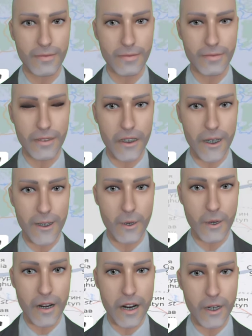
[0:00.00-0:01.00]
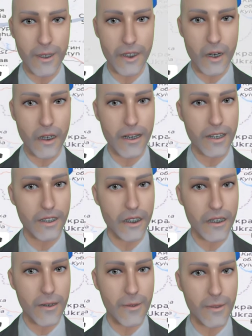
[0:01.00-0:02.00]
And you can see where that was located
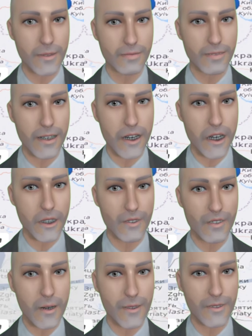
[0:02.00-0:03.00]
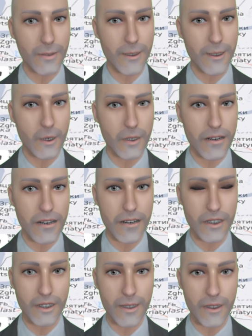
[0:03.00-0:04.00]
here, not too far from Sumy,
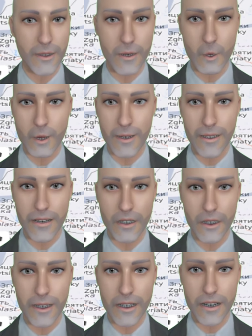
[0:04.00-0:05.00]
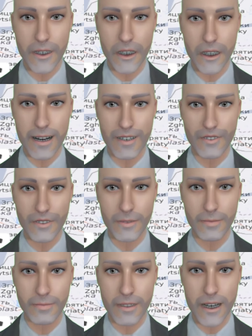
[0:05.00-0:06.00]
in territory where the Ukrainians have
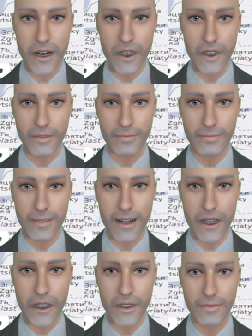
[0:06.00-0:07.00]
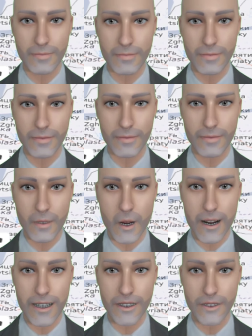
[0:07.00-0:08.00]
taken back
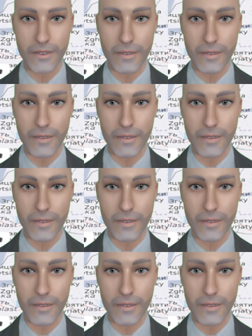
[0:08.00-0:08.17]
land.